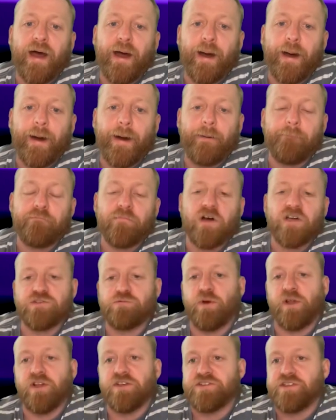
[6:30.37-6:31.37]
um,
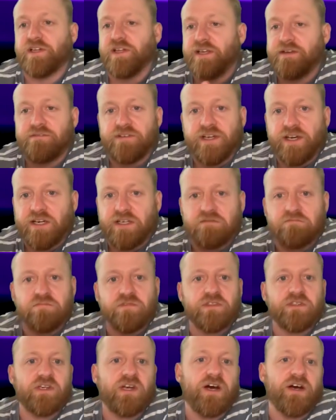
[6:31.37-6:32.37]
as well as alleviate
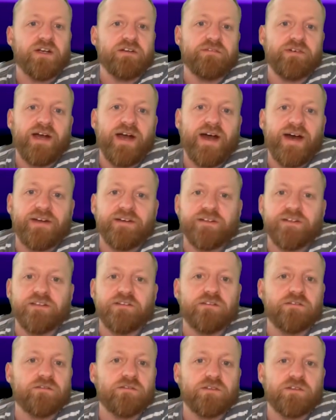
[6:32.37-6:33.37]
kind of added